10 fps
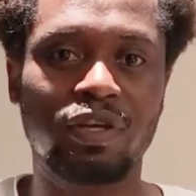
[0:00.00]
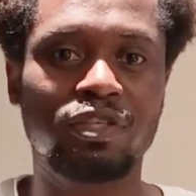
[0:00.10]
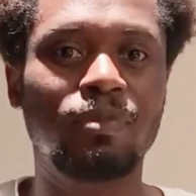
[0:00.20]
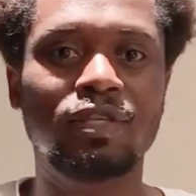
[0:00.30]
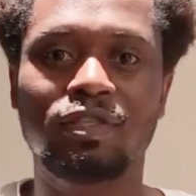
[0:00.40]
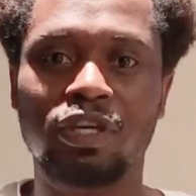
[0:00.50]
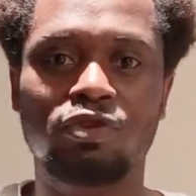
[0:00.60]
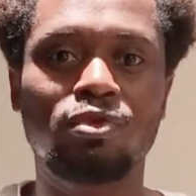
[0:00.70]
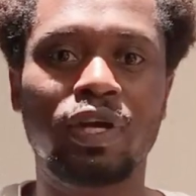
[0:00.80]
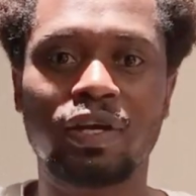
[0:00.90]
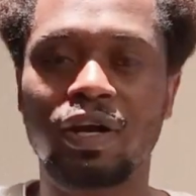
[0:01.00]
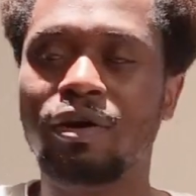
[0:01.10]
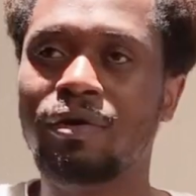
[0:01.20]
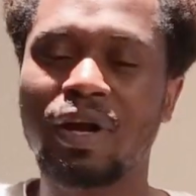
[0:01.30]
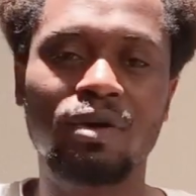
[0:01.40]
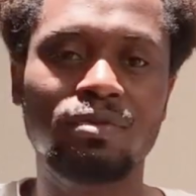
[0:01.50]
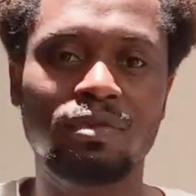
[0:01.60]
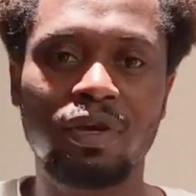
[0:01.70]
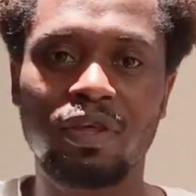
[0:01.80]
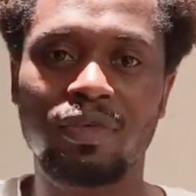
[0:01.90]
it might take you like around
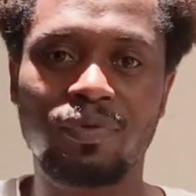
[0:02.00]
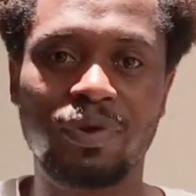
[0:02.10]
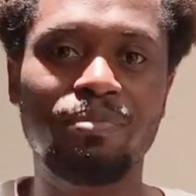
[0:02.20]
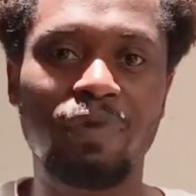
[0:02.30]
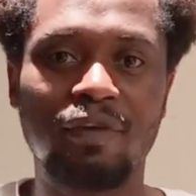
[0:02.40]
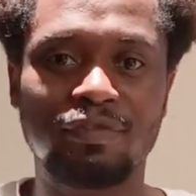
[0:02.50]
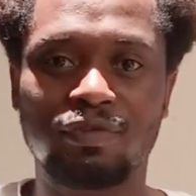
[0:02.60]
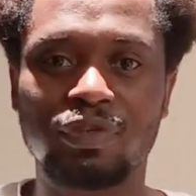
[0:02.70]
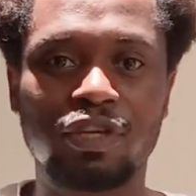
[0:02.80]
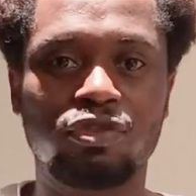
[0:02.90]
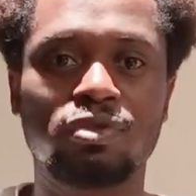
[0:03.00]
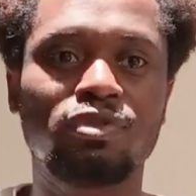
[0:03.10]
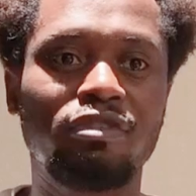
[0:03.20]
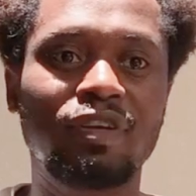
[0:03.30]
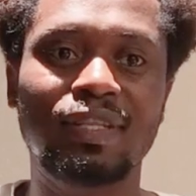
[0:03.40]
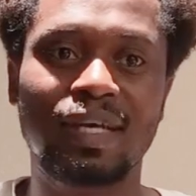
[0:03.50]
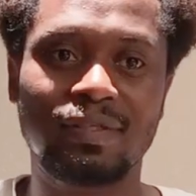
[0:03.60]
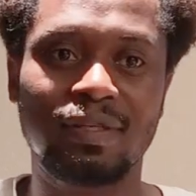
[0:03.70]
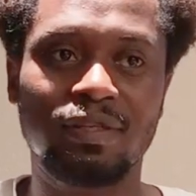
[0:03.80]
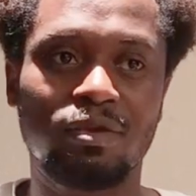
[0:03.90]
3 months to get your driving license,